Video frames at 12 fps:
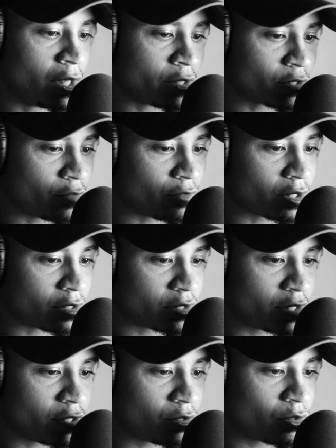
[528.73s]
So if you
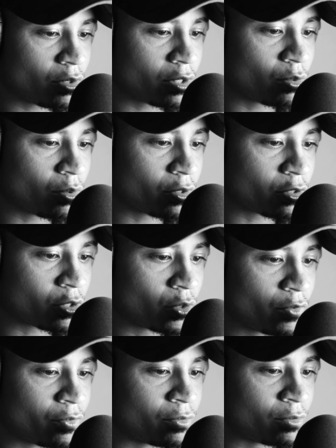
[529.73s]
continue to ignore the
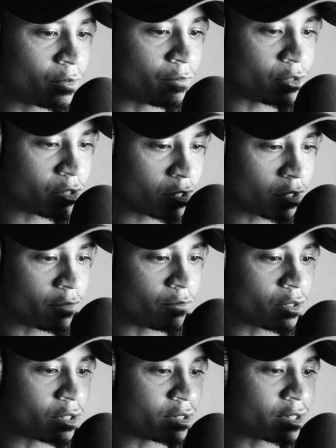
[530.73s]
truth, if
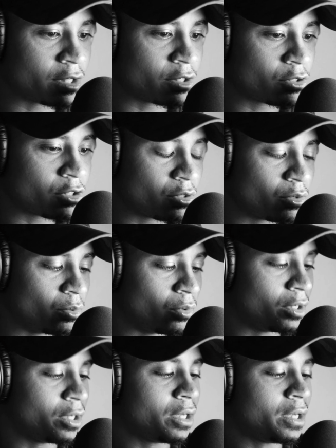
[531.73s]
you continue
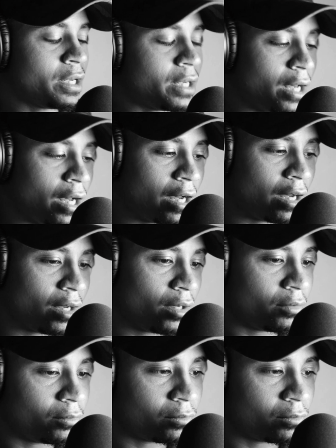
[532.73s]
to uh,